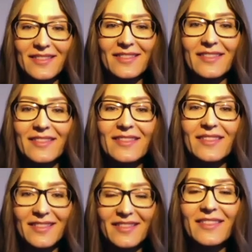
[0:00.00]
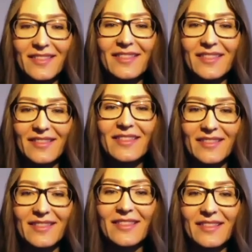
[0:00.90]

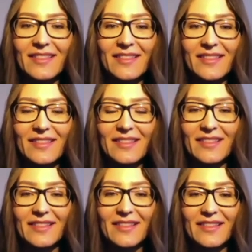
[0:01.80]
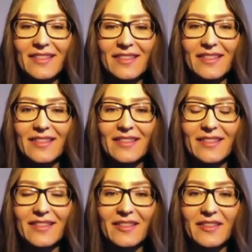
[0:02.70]

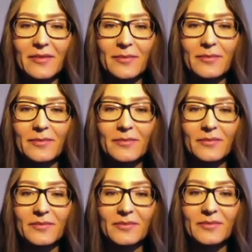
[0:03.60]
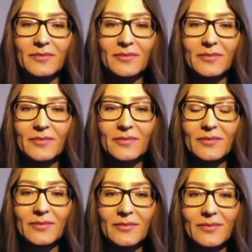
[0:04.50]

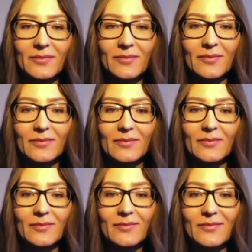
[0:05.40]
The person shown says nothing.